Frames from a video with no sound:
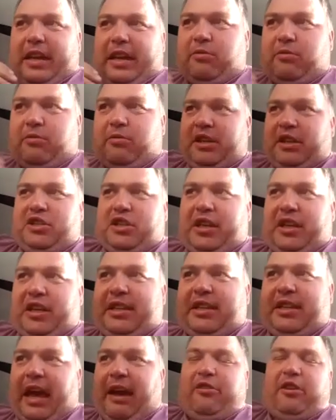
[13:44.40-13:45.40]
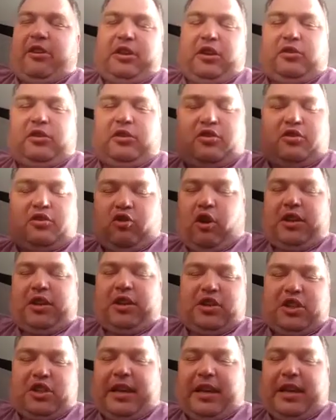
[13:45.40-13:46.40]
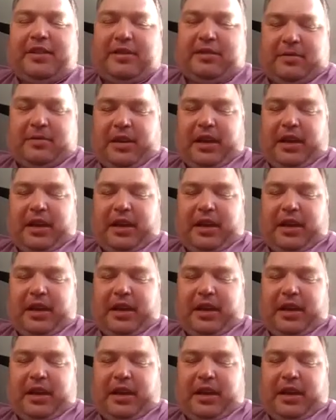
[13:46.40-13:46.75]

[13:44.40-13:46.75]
was literally carrying on and trying to chase